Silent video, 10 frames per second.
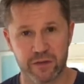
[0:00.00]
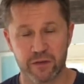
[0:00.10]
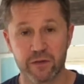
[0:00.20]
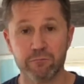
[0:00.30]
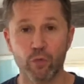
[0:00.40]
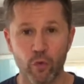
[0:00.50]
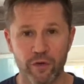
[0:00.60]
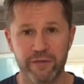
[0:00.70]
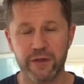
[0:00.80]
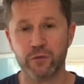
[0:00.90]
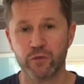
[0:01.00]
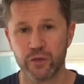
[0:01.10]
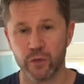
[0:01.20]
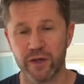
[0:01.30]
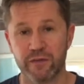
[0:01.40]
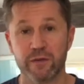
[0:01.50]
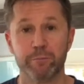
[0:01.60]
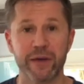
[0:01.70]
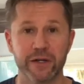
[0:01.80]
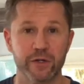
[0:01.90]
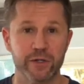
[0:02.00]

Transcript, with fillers: The more that you do it, the better you